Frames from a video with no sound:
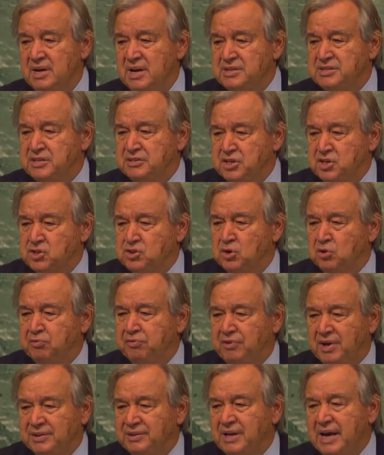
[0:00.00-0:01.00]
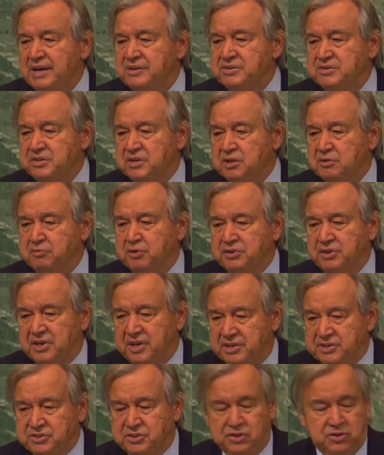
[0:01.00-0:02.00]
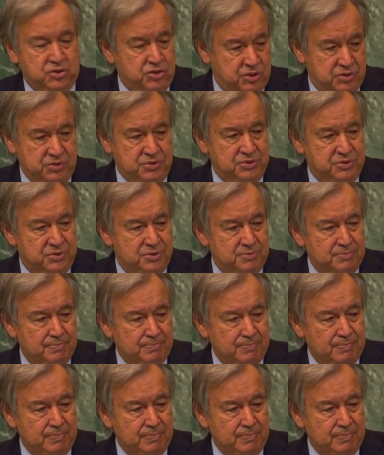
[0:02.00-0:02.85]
as additional financing for the SDGs.